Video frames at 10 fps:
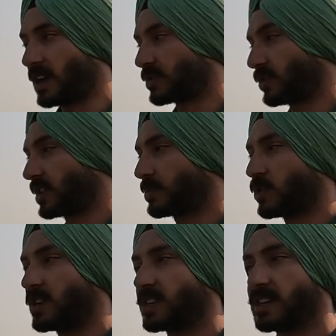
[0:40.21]
So this
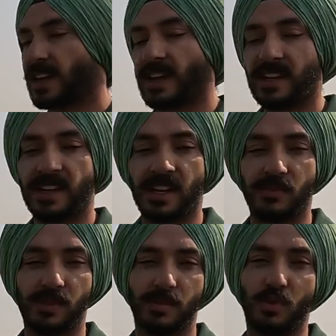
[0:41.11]
project idea,
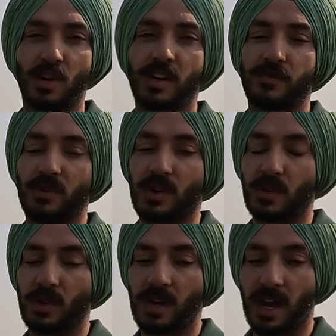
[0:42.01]
it was brought
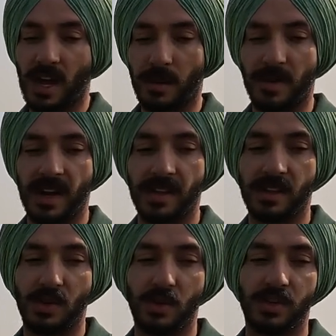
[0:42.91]
forward by
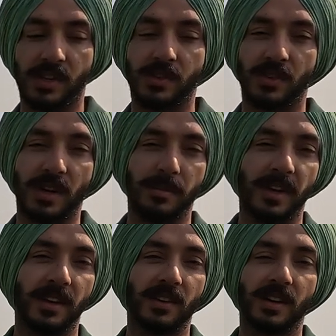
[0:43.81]
the nutrient rep
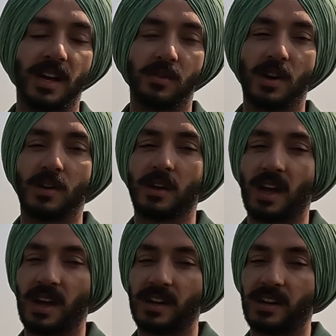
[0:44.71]
here in Outlook,
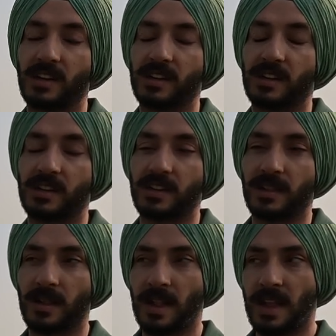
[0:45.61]
Derek Durdle.